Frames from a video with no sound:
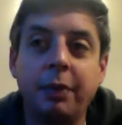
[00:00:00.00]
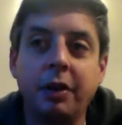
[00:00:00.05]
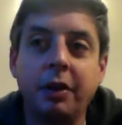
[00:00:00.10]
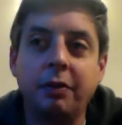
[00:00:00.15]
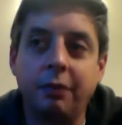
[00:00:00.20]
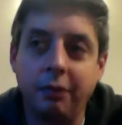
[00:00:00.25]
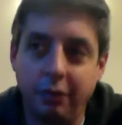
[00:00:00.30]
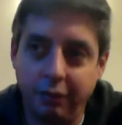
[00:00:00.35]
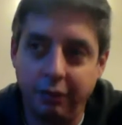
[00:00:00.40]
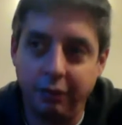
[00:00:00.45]

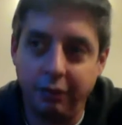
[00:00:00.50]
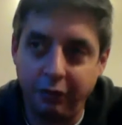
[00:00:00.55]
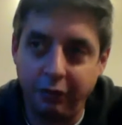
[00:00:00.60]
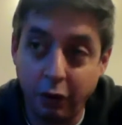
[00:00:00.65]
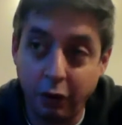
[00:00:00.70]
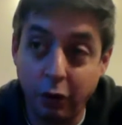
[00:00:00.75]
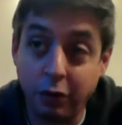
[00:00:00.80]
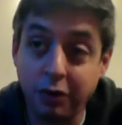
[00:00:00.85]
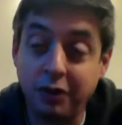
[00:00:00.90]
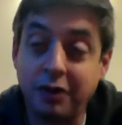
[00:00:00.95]
of
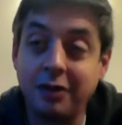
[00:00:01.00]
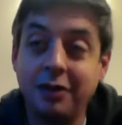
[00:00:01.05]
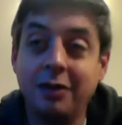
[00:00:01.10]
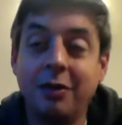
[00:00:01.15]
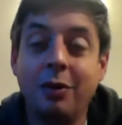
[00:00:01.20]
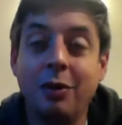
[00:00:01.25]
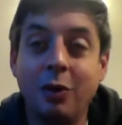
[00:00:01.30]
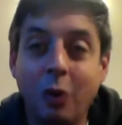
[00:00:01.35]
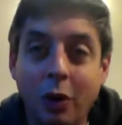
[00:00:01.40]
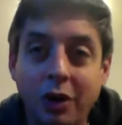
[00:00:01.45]
course,
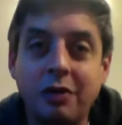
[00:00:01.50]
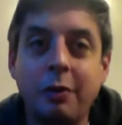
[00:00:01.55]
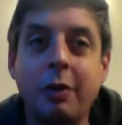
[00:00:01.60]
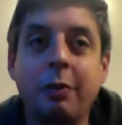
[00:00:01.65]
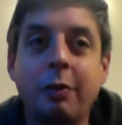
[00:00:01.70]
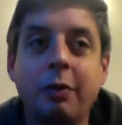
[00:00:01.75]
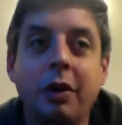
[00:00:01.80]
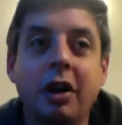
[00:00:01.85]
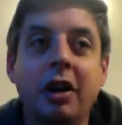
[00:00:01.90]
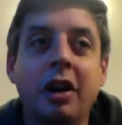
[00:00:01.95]
always
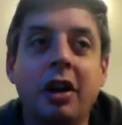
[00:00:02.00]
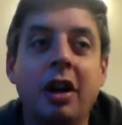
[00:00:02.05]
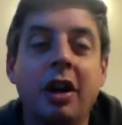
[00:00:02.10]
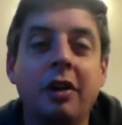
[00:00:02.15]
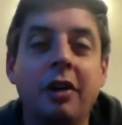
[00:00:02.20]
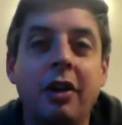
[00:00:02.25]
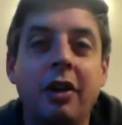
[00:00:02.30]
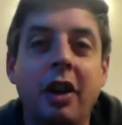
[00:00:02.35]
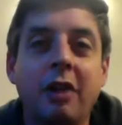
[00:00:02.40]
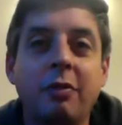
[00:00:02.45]
remember that they
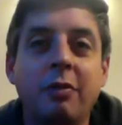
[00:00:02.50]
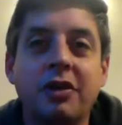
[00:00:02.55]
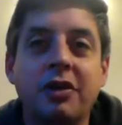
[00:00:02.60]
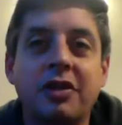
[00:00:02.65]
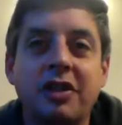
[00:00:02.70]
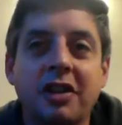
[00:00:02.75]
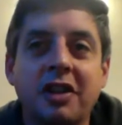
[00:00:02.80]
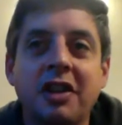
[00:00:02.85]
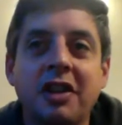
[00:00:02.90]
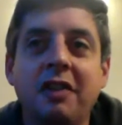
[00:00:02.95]
must
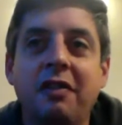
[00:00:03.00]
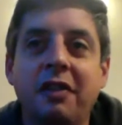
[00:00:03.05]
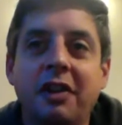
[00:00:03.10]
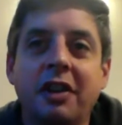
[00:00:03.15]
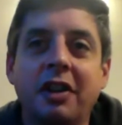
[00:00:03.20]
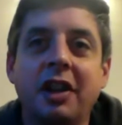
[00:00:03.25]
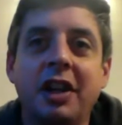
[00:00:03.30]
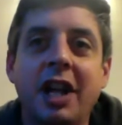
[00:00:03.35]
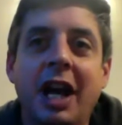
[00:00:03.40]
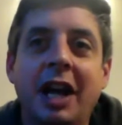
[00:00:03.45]
significantly
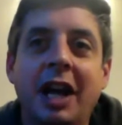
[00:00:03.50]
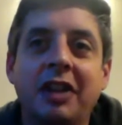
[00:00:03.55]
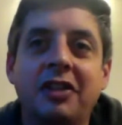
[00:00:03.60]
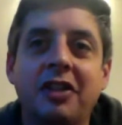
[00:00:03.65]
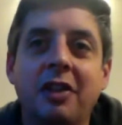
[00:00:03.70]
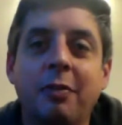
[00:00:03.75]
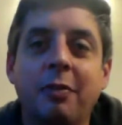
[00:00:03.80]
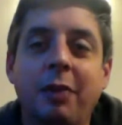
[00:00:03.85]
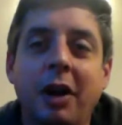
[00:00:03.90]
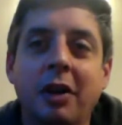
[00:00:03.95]
add to the
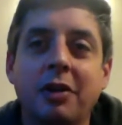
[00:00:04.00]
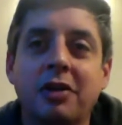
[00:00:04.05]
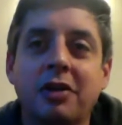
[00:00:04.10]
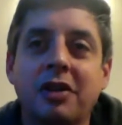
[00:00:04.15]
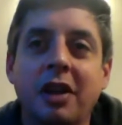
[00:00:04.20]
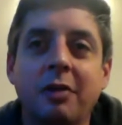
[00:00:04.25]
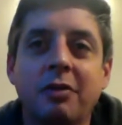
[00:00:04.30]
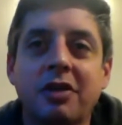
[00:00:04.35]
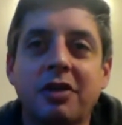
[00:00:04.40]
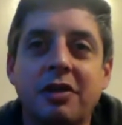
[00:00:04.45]
post. They must,
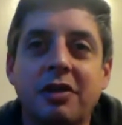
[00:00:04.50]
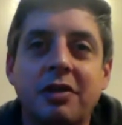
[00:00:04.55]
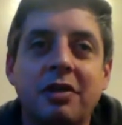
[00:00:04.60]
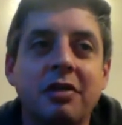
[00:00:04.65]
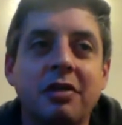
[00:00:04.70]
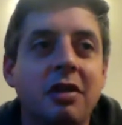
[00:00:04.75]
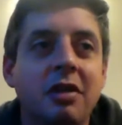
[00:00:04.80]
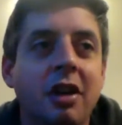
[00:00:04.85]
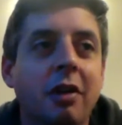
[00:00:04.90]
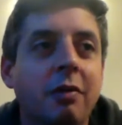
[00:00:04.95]

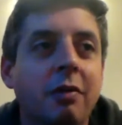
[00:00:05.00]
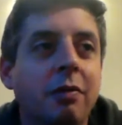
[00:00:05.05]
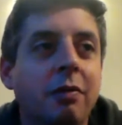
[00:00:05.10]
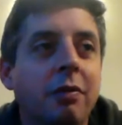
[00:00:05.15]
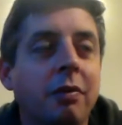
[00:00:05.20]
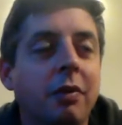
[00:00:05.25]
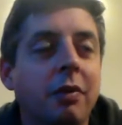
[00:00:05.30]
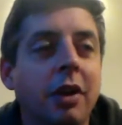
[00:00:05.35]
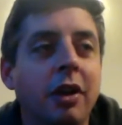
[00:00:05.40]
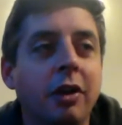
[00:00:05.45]

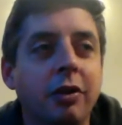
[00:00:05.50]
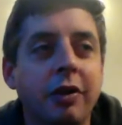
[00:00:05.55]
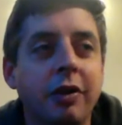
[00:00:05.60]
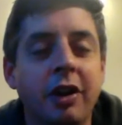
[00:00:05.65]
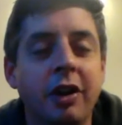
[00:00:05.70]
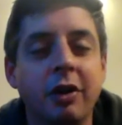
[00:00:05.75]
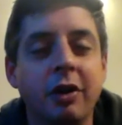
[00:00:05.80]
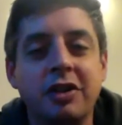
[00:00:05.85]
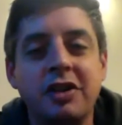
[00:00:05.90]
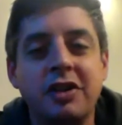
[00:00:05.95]
they're not just
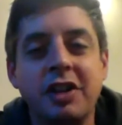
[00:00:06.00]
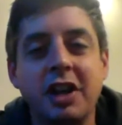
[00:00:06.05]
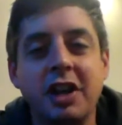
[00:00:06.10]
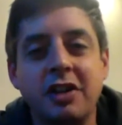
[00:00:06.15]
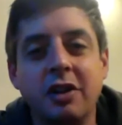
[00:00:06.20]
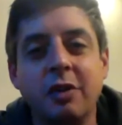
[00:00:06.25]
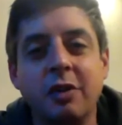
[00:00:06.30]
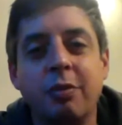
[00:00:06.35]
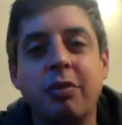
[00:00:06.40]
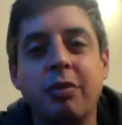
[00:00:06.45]
there to
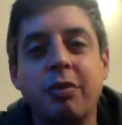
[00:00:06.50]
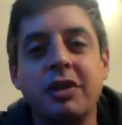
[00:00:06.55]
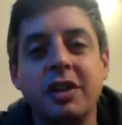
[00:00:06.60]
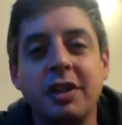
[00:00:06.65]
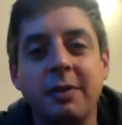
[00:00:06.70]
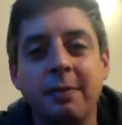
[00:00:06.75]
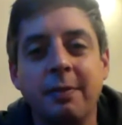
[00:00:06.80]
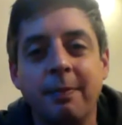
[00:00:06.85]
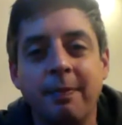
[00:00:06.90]
look pretty.